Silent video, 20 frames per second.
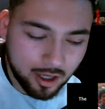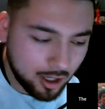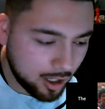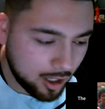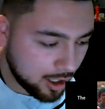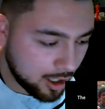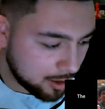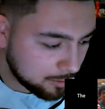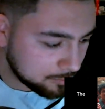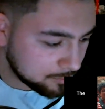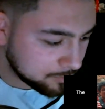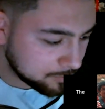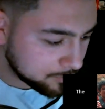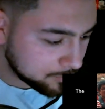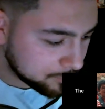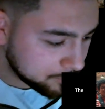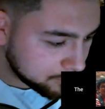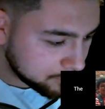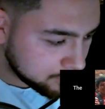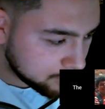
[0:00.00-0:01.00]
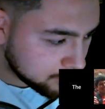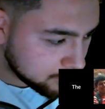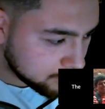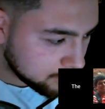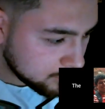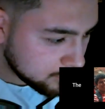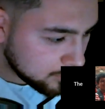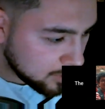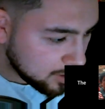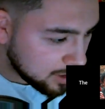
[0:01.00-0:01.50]
Um,
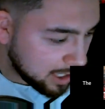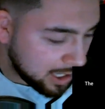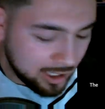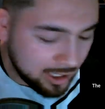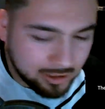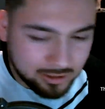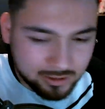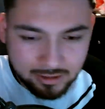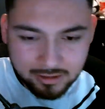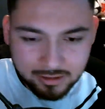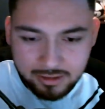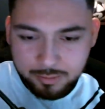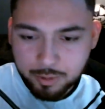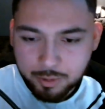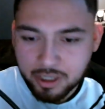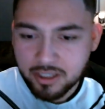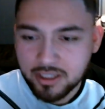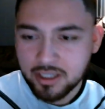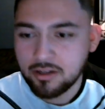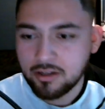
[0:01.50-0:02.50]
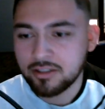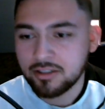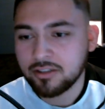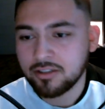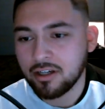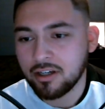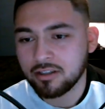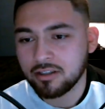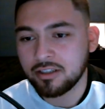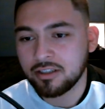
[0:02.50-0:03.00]
yeah, let's break it down. Let's
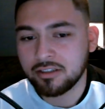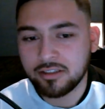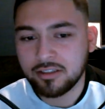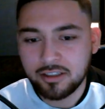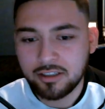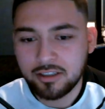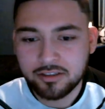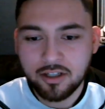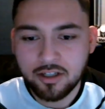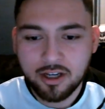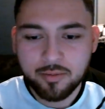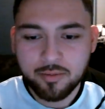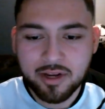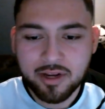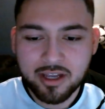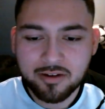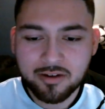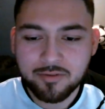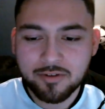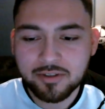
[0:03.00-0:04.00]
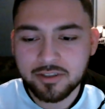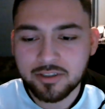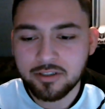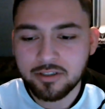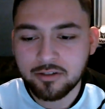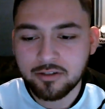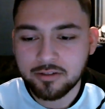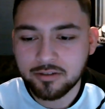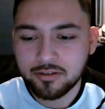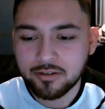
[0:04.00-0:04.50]
talk America versus Leon.